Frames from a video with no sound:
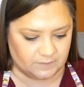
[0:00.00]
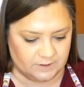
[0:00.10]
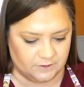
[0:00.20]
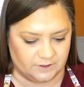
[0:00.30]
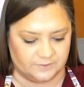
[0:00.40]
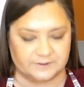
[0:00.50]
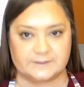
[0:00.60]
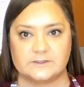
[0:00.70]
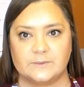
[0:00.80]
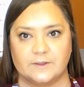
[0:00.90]
and you can really
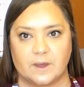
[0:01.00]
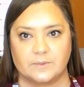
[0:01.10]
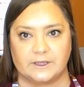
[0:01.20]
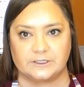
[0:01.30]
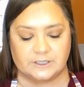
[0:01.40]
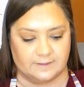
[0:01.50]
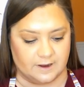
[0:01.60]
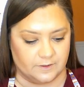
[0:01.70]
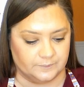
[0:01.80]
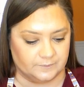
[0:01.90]
smell that bleach in
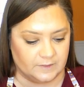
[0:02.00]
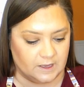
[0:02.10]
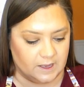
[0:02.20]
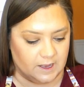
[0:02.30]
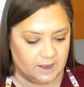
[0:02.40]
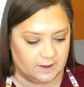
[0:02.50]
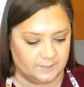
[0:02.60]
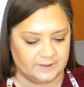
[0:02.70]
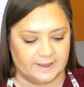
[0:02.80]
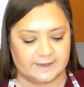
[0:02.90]
there.
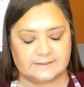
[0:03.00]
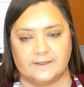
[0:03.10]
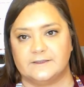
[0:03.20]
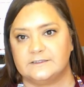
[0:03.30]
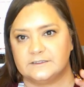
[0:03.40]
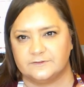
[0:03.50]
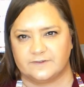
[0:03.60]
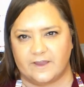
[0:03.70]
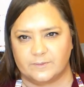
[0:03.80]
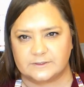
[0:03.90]
But like I said, this is a
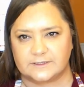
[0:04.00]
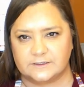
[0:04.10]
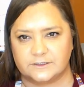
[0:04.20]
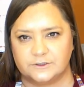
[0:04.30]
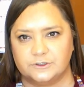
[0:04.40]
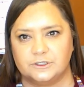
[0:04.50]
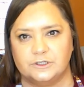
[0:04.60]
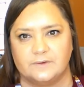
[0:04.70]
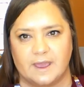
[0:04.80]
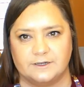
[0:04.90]
5% solution.
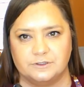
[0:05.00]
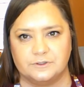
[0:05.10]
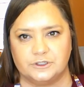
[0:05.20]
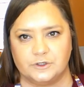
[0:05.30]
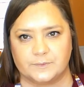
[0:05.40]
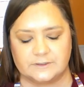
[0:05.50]
You can do a 2%.